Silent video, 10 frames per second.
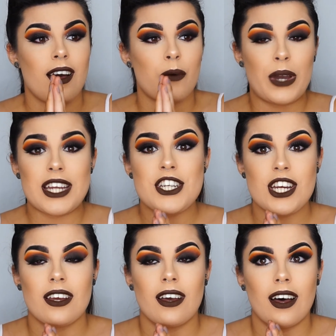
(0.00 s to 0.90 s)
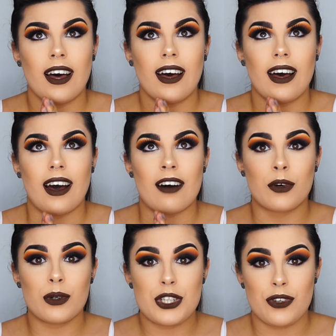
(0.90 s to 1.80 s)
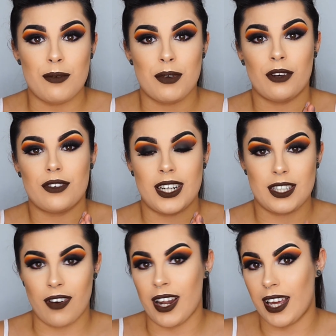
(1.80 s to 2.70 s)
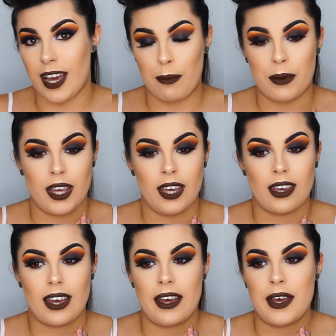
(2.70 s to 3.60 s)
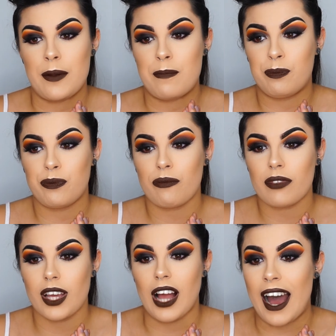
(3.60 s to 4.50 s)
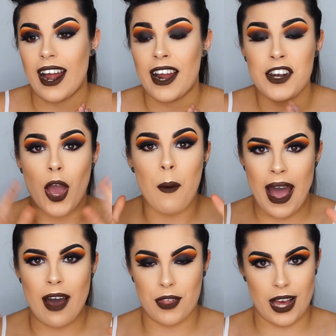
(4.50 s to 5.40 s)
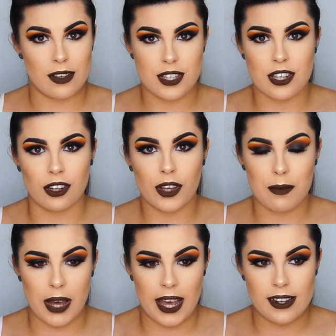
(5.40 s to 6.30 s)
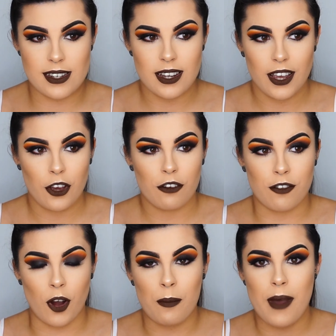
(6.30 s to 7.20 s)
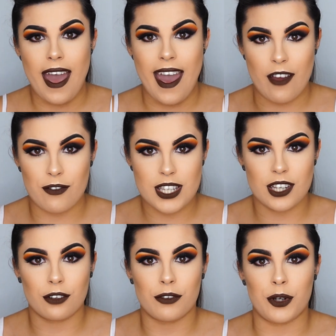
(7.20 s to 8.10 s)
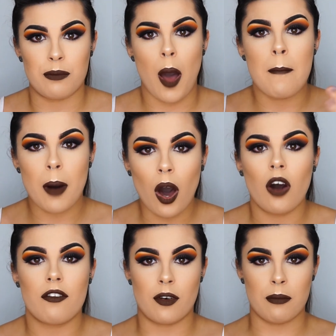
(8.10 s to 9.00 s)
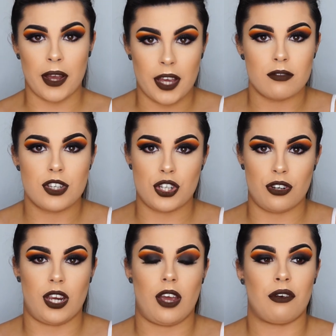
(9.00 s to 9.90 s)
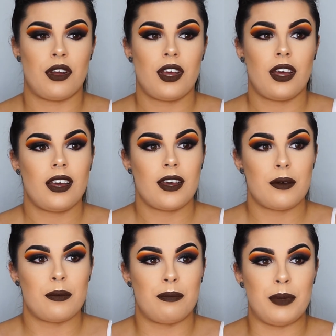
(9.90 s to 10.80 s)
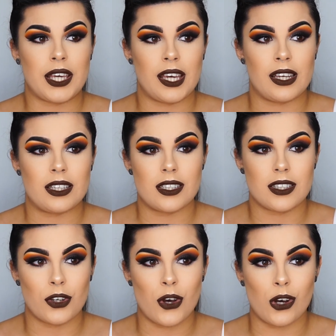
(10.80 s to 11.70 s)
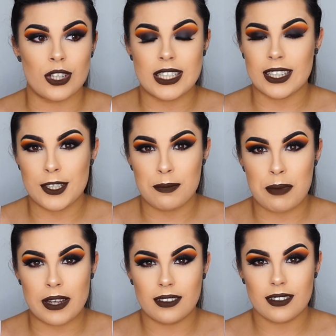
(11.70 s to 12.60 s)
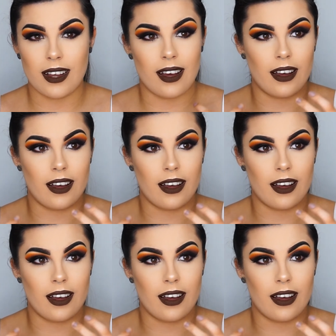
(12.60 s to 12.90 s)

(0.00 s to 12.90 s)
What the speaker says: which I've always dreamed of, and it's finally happening. I know how the house is gonna look in my head from every single room apart from my own studio, because until it's built